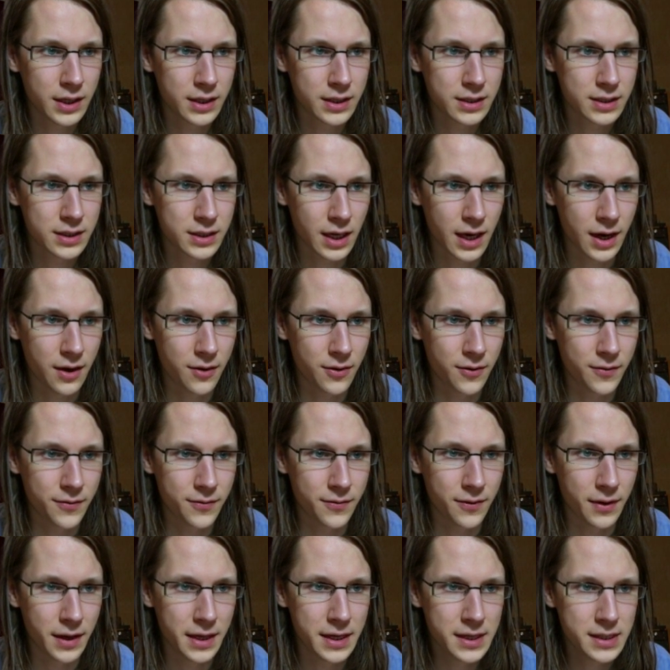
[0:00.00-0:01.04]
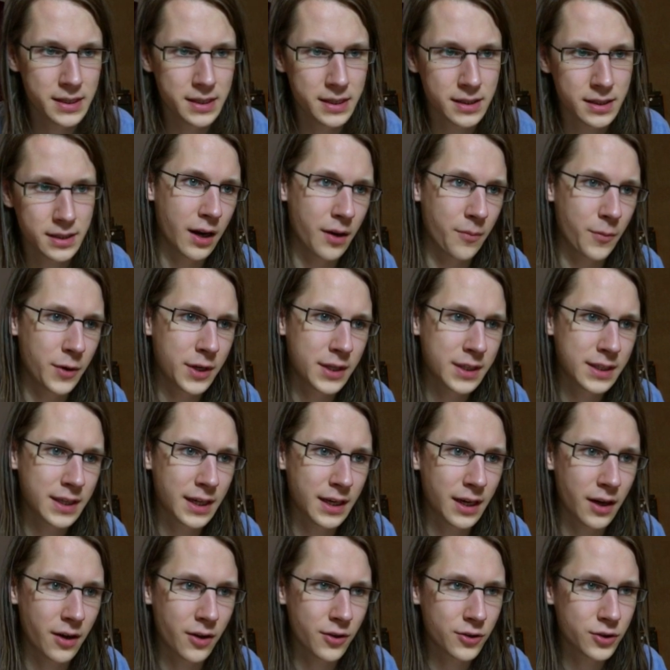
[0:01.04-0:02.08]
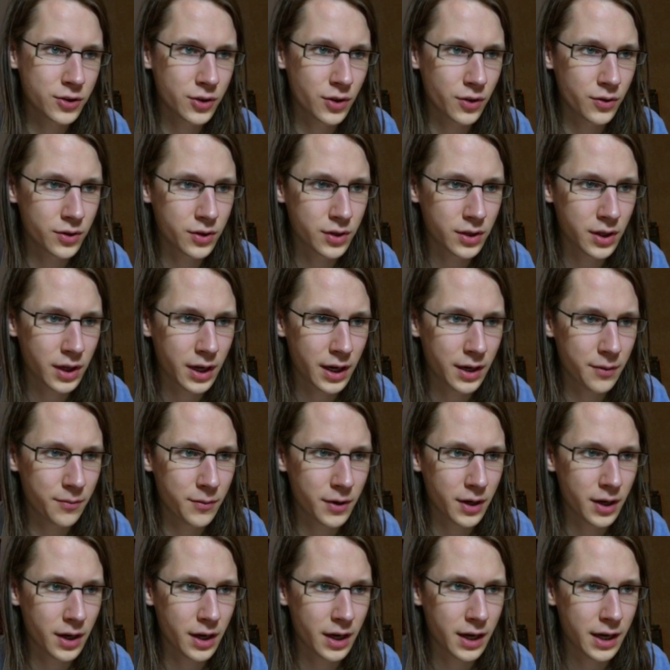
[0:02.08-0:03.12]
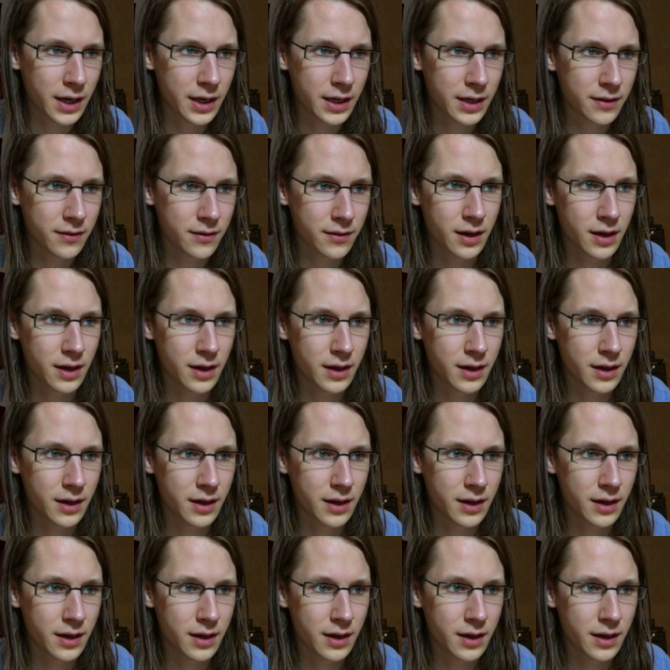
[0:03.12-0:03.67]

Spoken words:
It's out of phase. But it can also time align it